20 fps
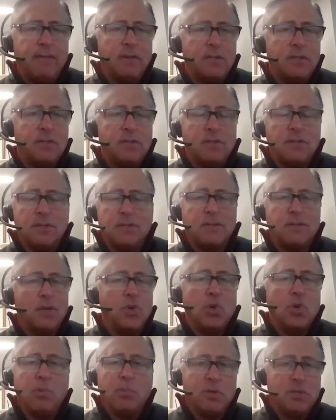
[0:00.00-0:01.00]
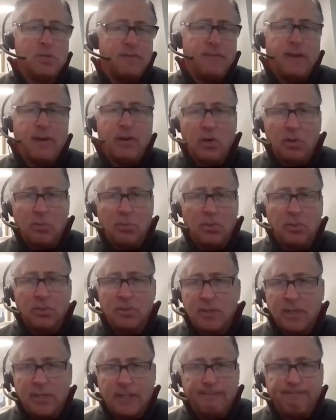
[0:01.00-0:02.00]
It's just the numerous
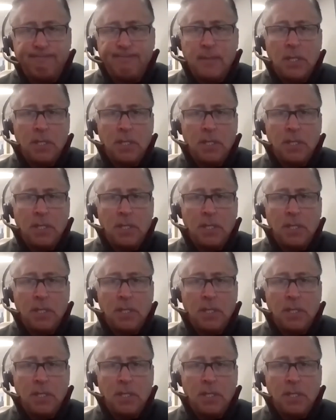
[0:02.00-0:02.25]
variables that